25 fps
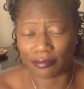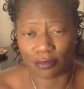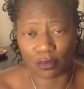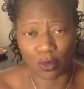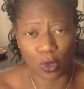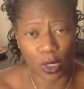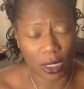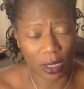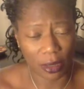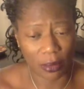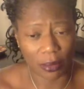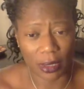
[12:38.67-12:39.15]

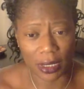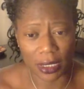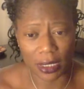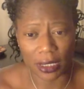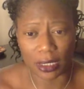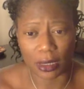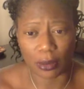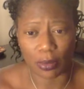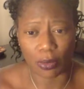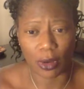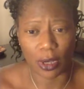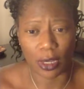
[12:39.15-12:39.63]
recommended
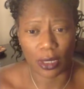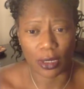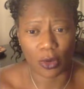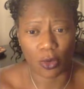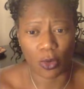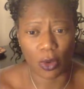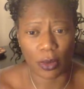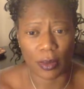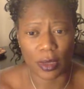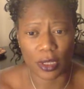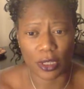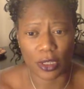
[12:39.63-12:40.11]
that pregnant
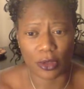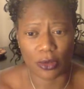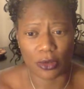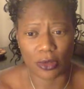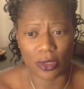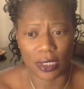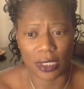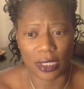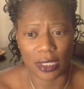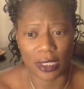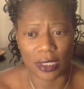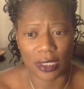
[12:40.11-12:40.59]
women
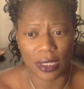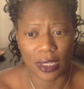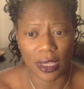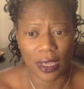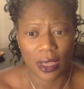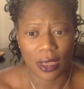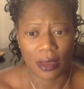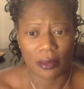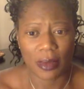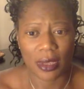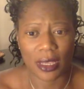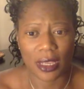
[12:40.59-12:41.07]
use it
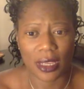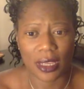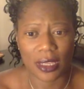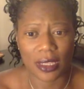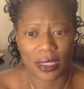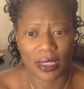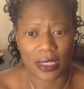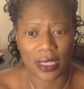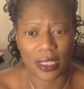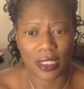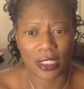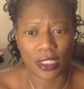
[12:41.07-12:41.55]

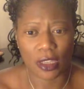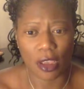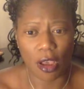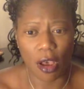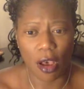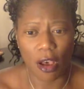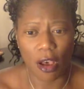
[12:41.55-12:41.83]
because it